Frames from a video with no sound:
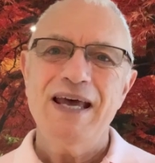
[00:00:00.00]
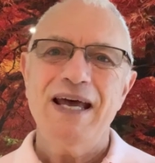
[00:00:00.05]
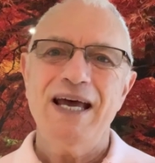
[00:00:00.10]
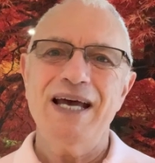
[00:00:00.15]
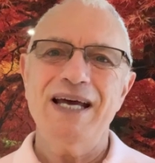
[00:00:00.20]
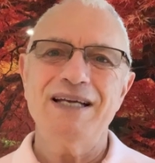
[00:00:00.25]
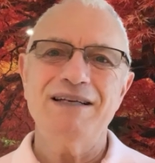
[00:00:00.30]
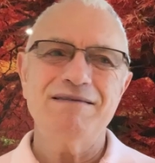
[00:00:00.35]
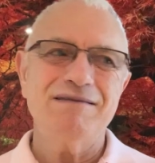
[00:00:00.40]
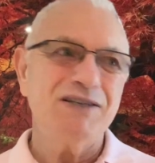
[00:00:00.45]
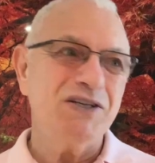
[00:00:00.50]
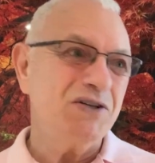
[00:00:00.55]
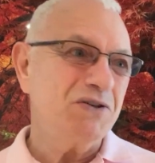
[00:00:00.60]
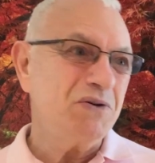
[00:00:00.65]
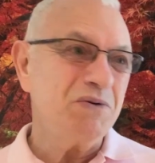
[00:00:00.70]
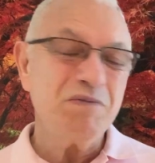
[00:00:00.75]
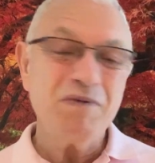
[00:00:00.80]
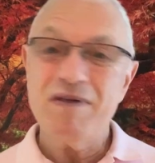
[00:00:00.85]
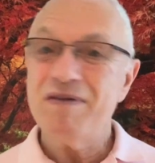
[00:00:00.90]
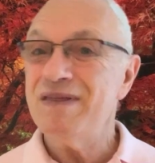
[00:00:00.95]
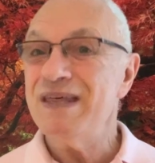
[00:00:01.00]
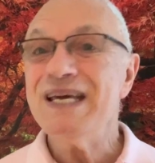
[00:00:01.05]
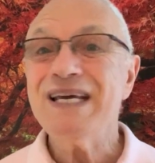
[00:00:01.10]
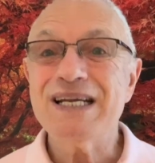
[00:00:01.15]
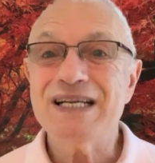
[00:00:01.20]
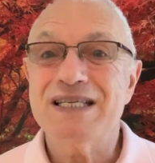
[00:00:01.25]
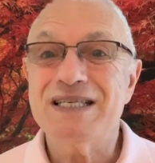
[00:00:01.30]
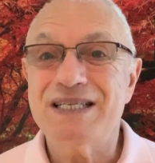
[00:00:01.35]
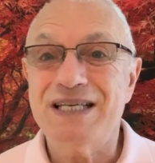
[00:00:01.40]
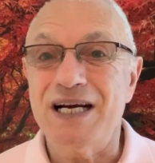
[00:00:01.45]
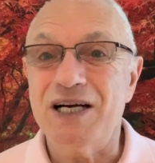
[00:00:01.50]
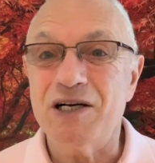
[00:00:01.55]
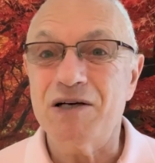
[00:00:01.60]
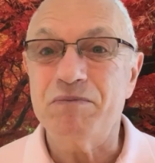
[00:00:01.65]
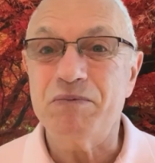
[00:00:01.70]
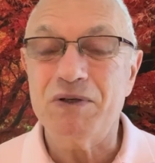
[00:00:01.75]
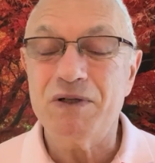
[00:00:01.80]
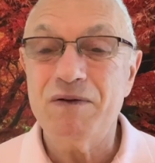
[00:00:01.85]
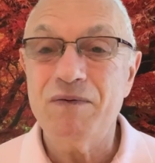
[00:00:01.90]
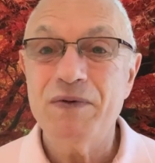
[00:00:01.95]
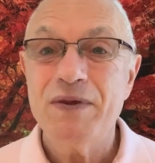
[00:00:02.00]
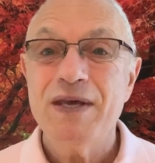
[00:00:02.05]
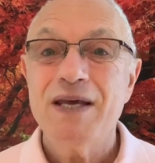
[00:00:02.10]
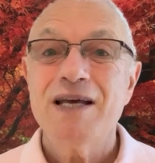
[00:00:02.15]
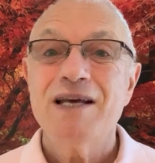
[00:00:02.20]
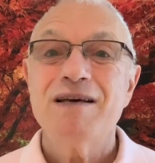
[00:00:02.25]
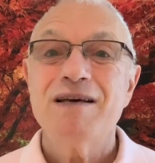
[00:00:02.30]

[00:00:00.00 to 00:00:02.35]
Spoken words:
and you don't think it's terrible